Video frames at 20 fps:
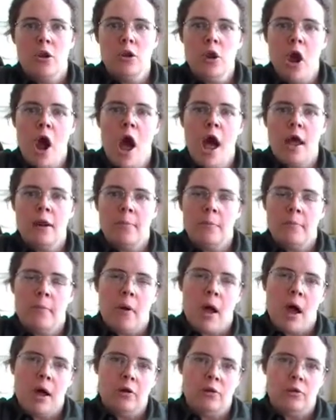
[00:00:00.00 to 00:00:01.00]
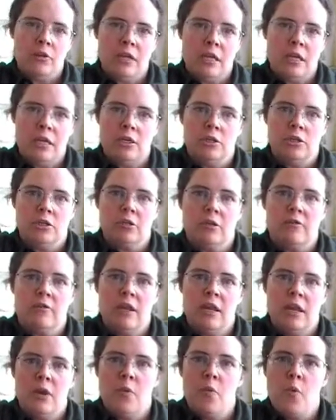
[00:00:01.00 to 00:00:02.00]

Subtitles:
not under the aegis of any